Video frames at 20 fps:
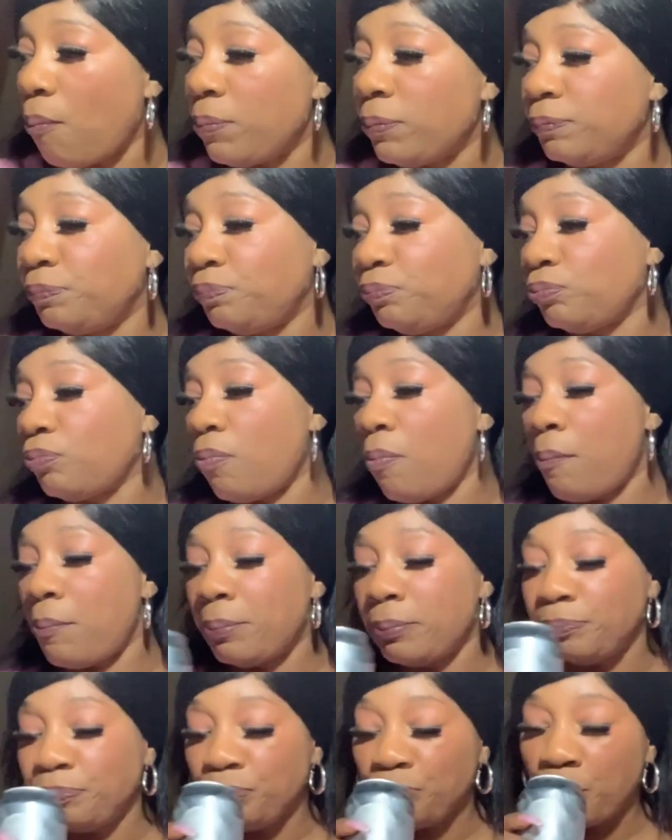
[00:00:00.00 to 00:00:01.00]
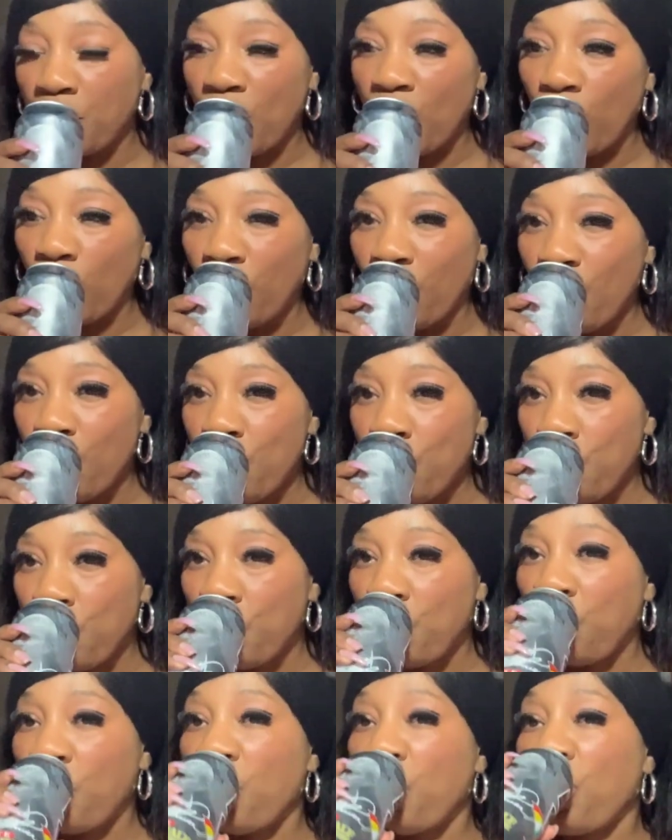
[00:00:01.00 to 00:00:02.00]

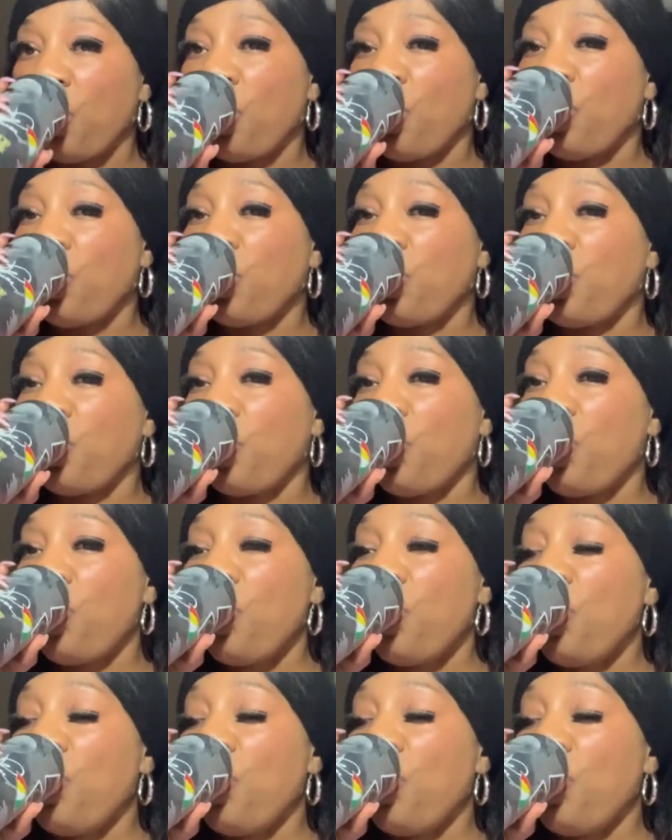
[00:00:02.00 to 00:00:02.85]
Nobody speaks.